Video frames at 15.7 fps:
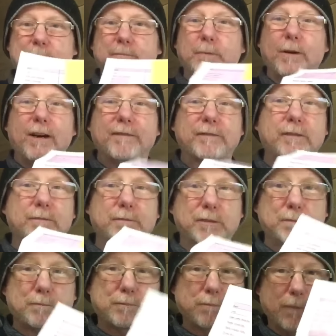But I've
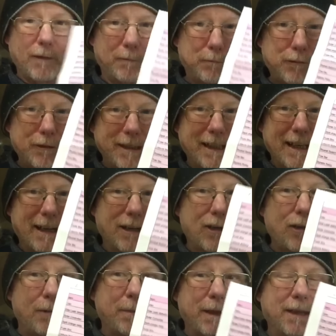printed out a
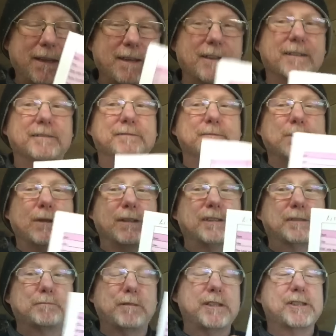copy of my
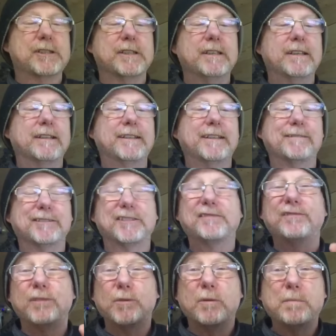spreadsheet, and there was
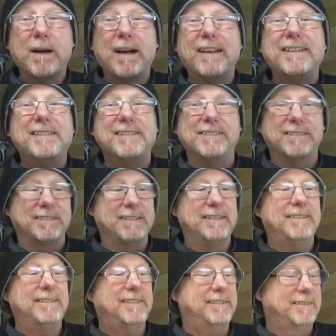4 pages of
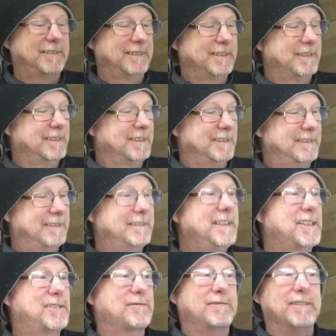this.
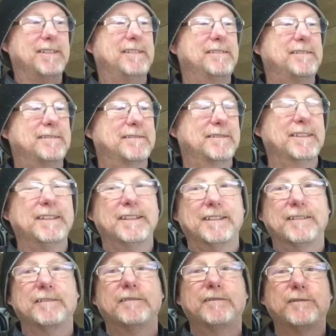Literally
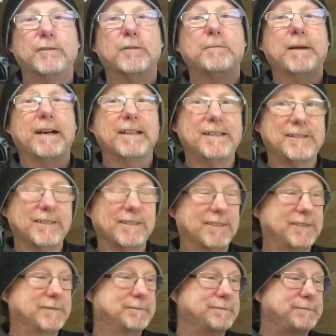4 pages.